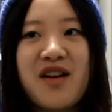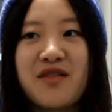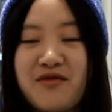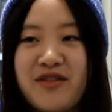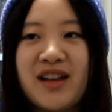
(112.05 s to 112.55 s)

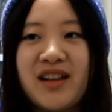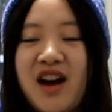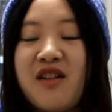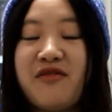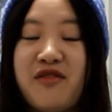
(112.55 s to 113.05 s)
a really
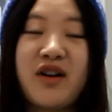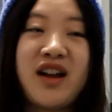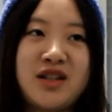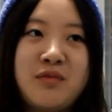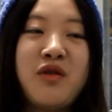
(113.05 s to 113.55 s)

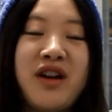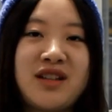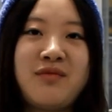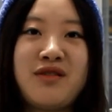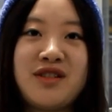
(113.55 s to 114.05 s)
unforgettable
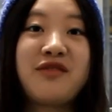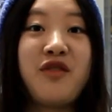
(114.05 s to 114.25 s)
experience